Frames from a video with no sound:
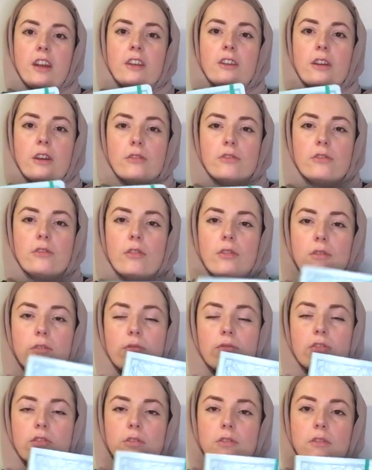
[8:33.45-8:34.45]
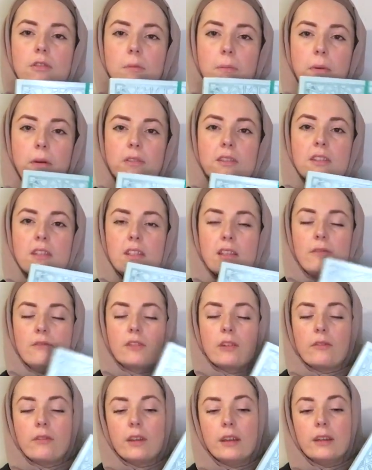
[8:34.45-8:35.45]
of go through sort of the positives
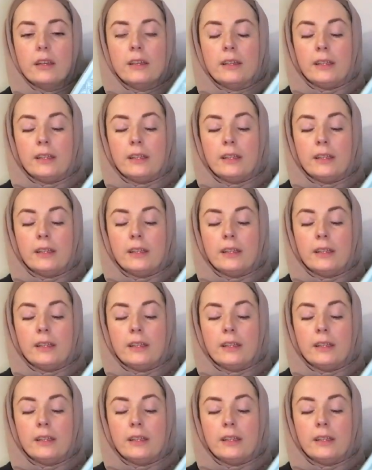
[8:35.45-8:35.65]
of it,